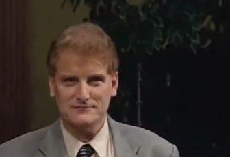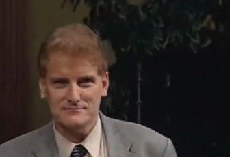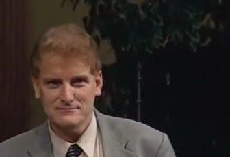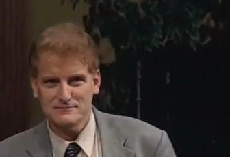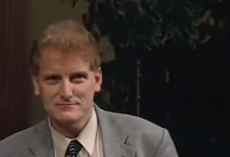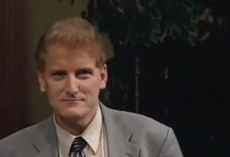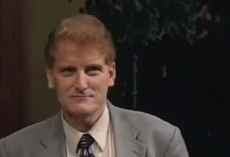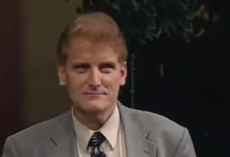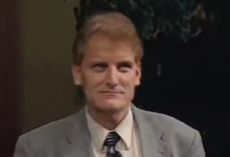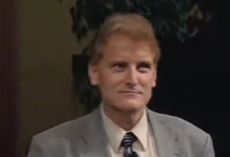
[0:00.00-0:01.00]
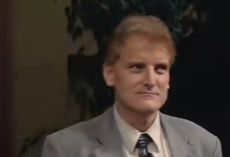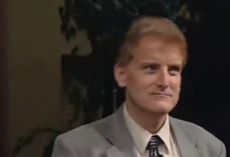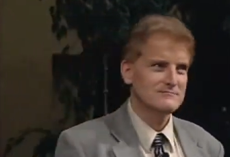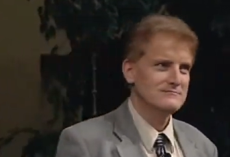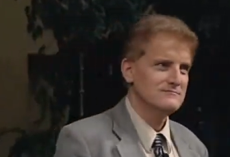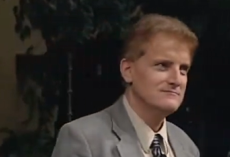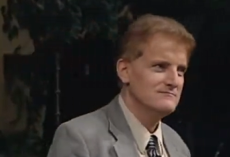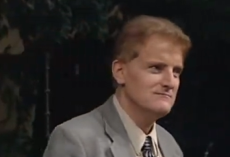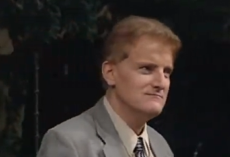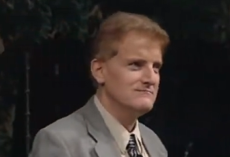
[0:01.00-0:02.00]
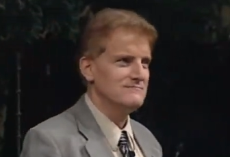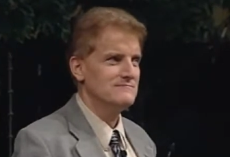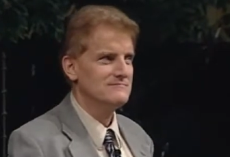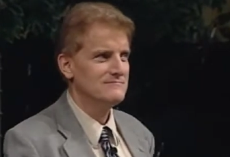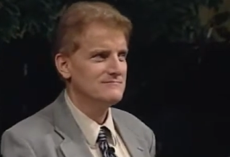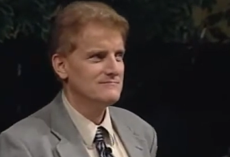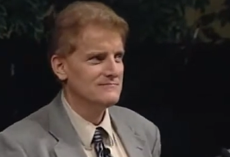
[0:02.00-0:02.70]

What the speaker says: Nothing is said.